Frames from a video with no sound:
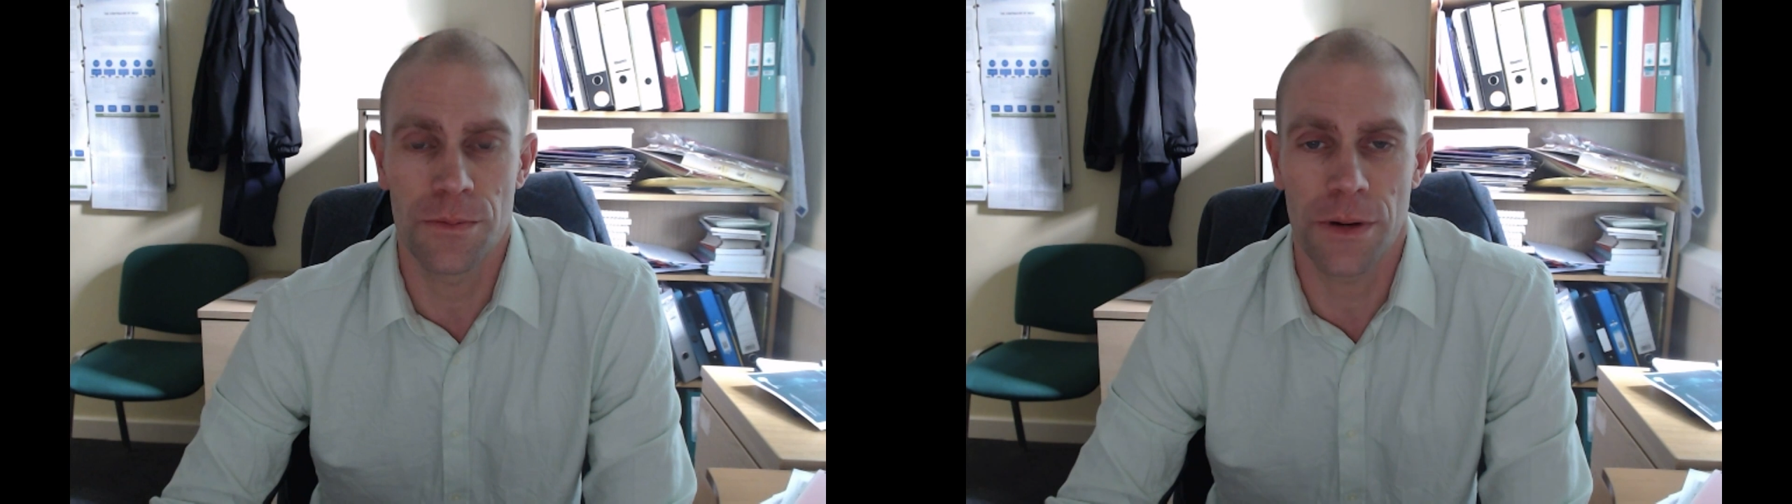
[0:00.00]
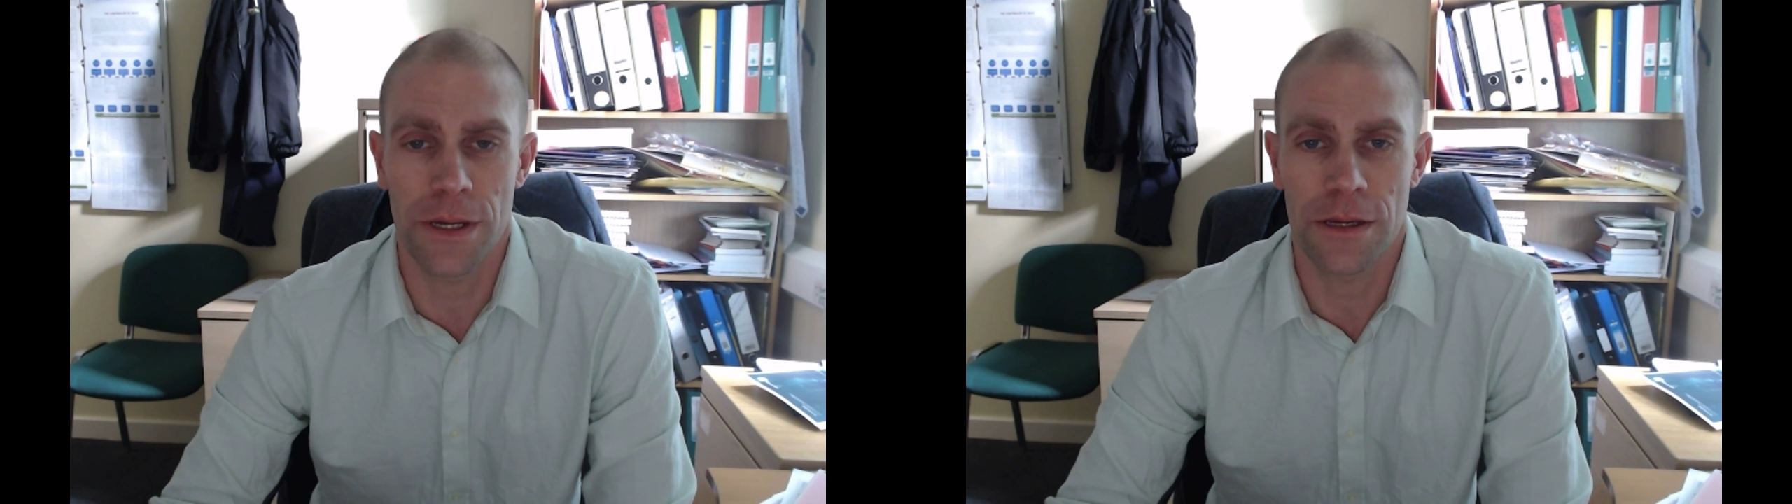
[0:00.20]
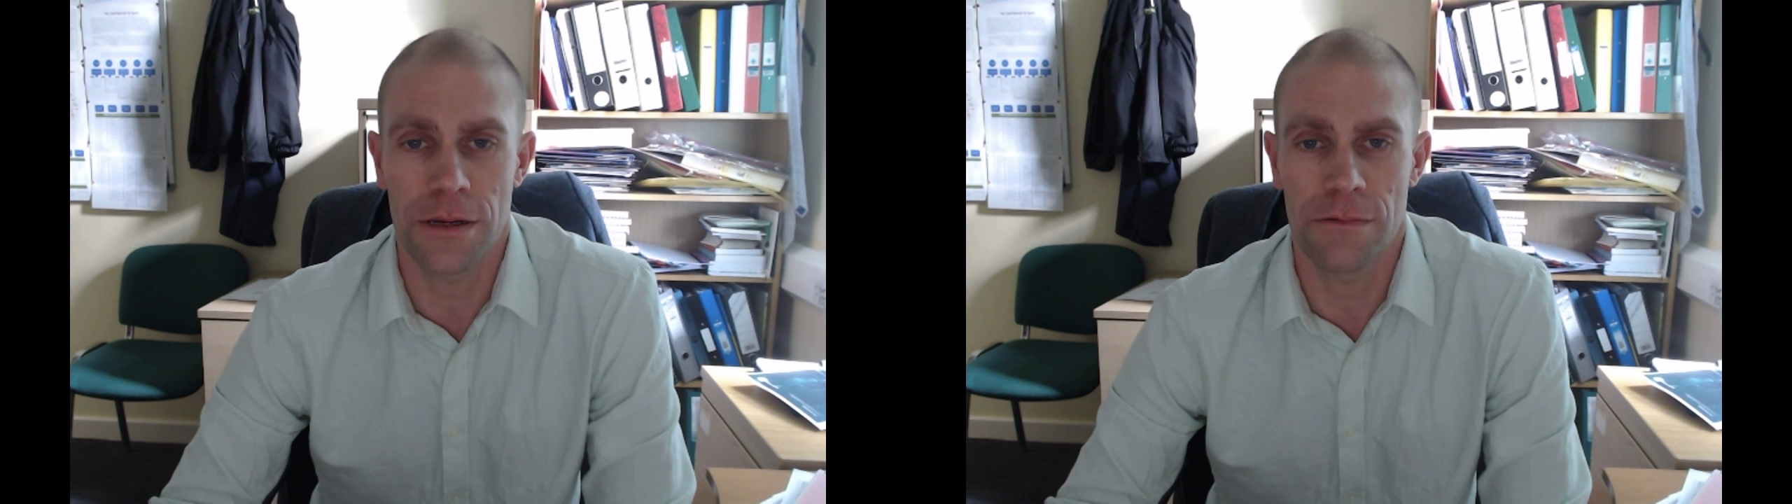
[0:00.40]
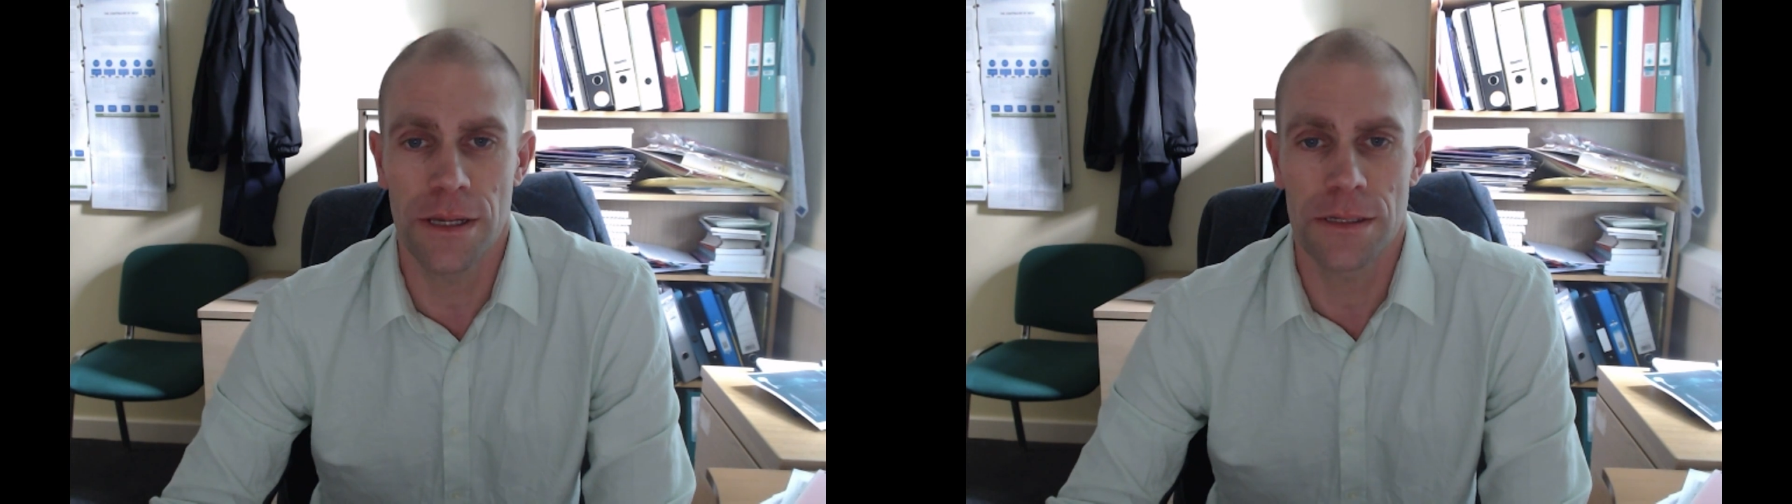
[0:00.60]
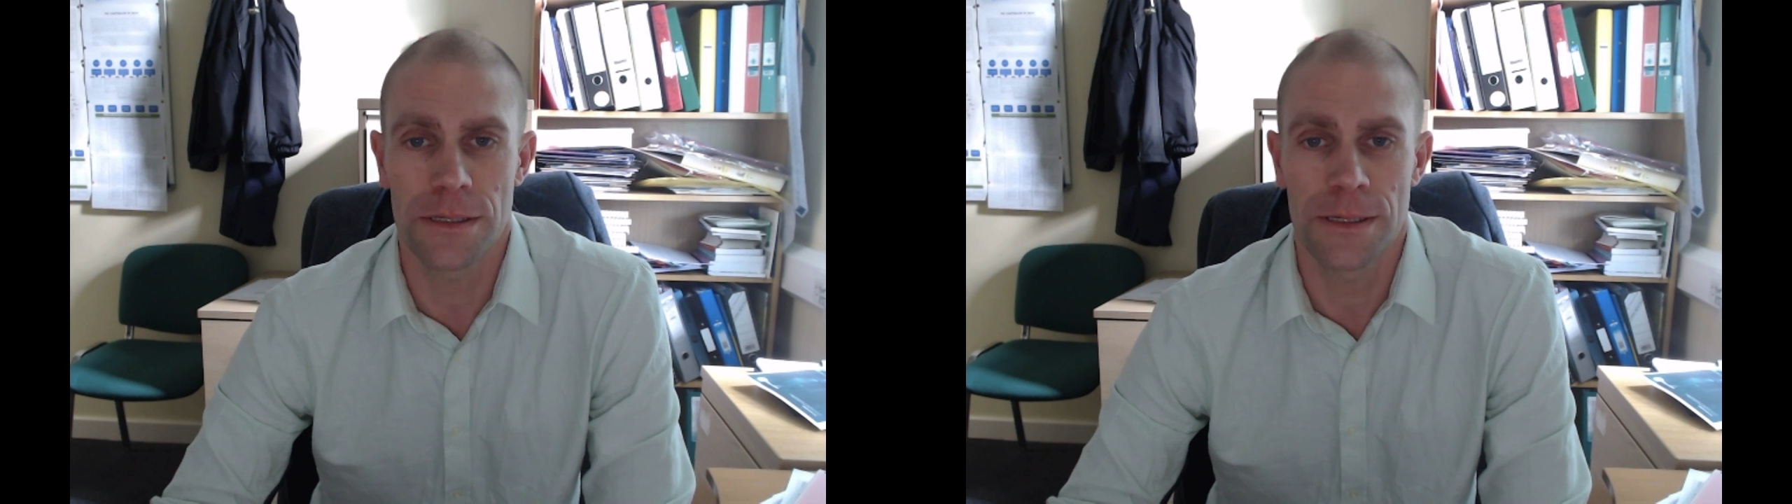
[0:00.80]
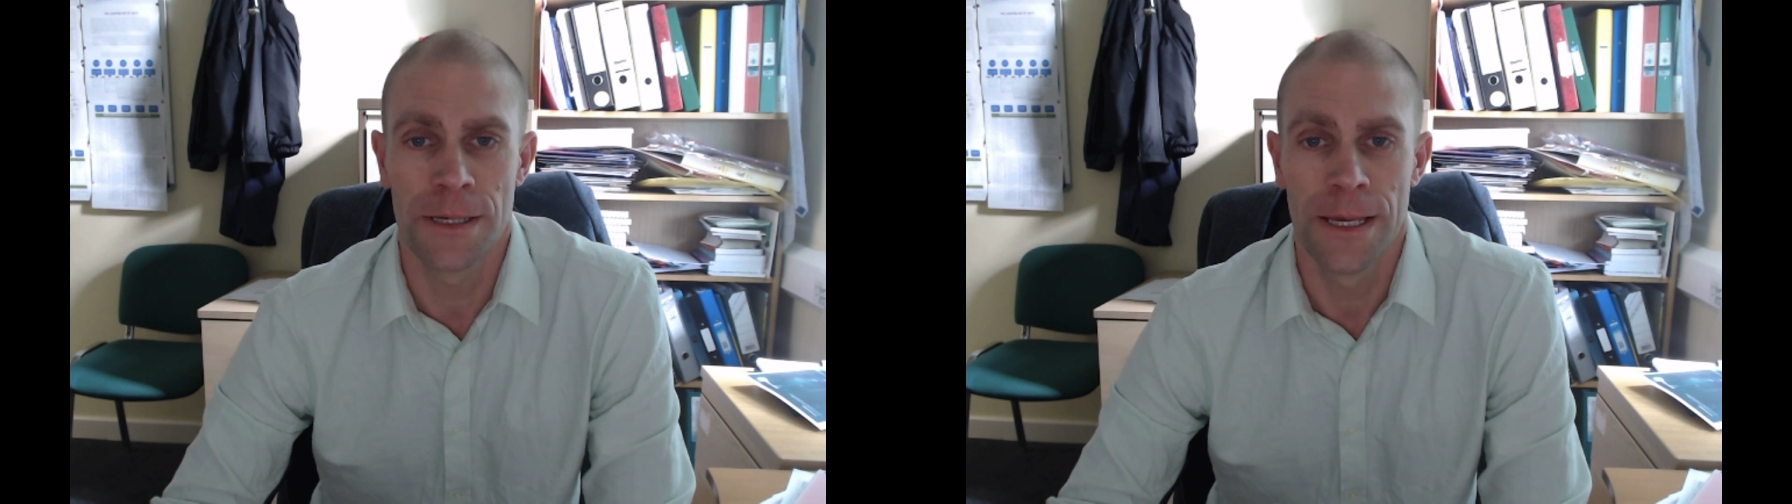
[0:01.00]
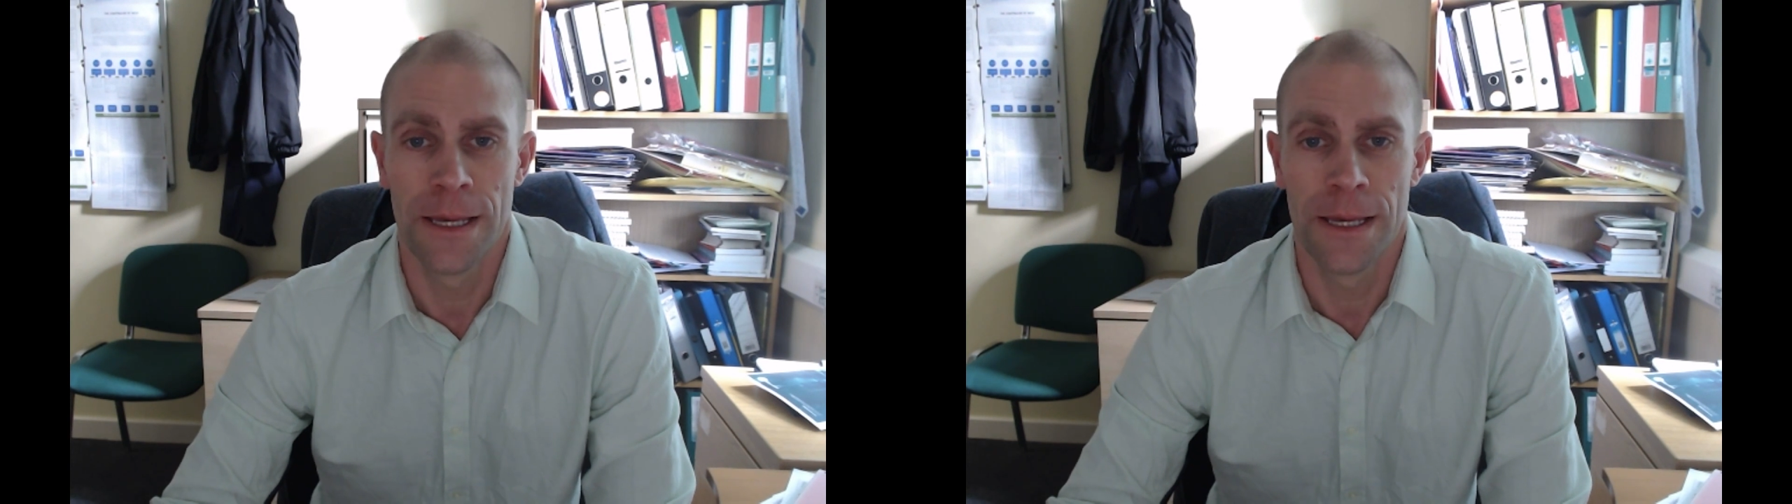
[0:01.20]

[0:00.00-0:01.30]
break and a rest.